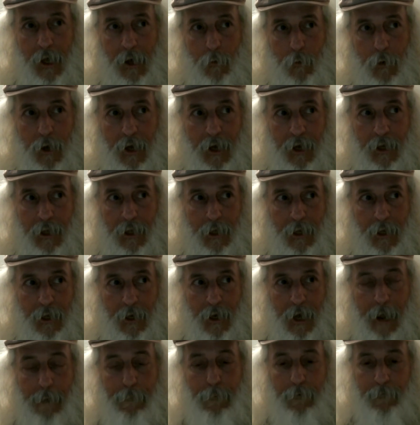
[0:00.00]
well
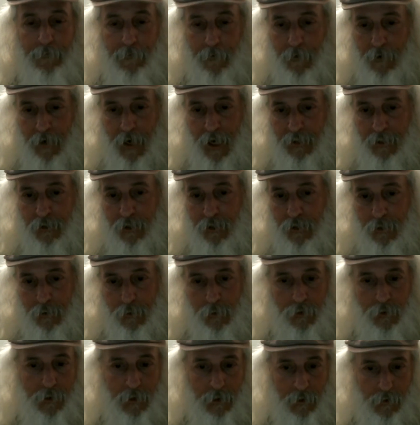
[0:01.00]
i prefer not to
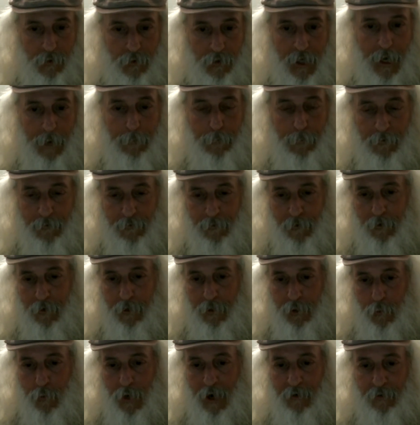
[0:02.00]
use those i prefer to
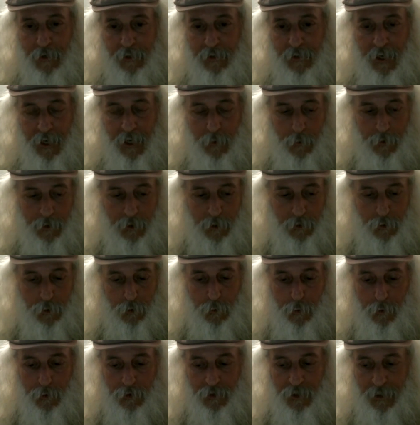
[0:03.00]
do everything with the
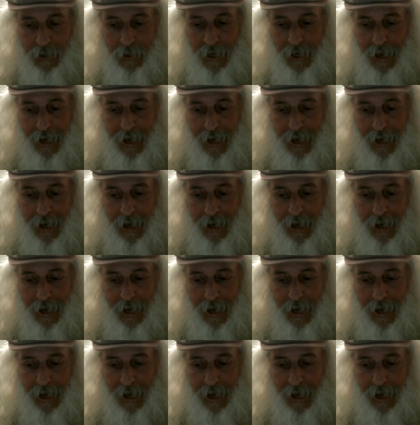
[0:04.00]
tools at